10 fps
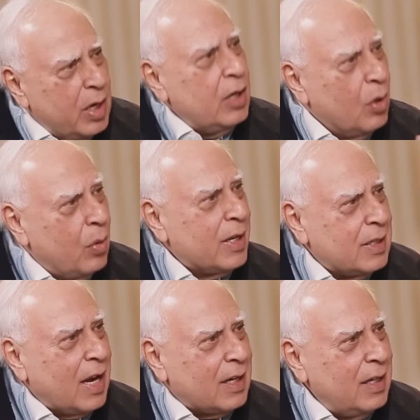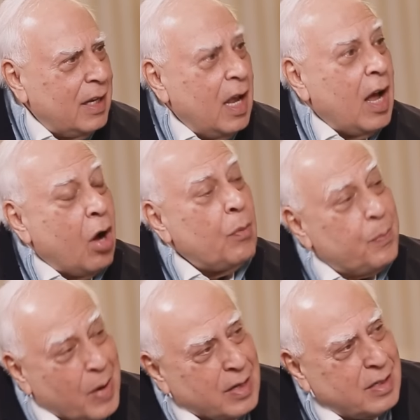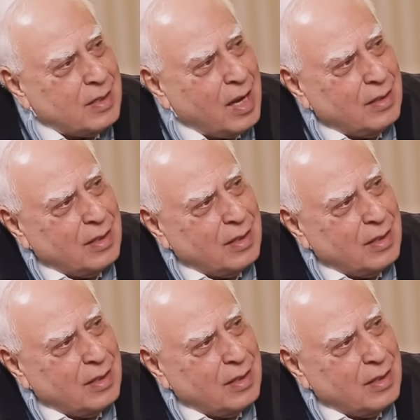We'll know exactly how partisan